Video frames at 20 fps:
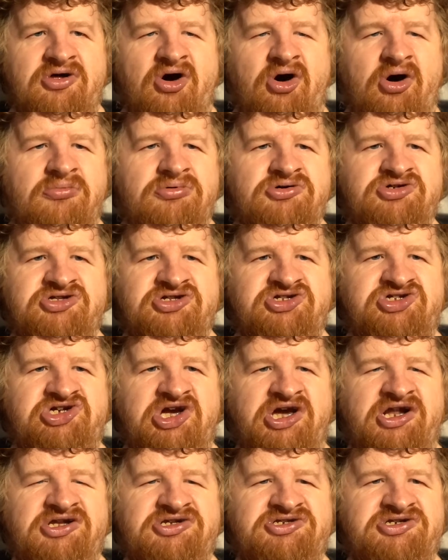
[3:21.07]
almost the
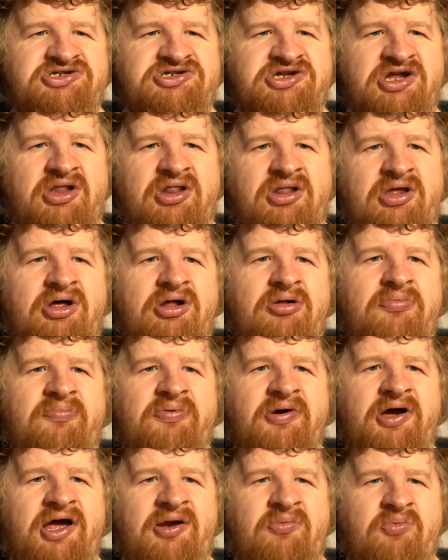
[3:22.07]
genesis, a little
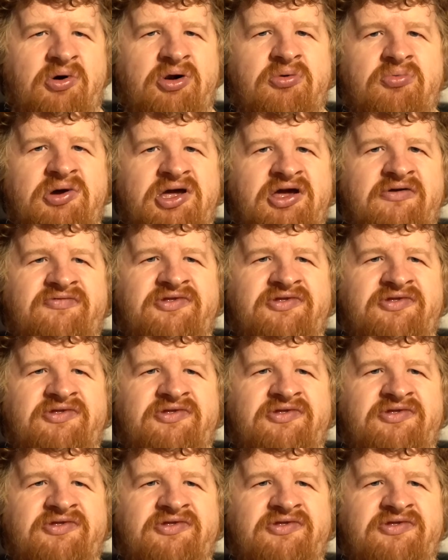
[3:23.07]
bit in one way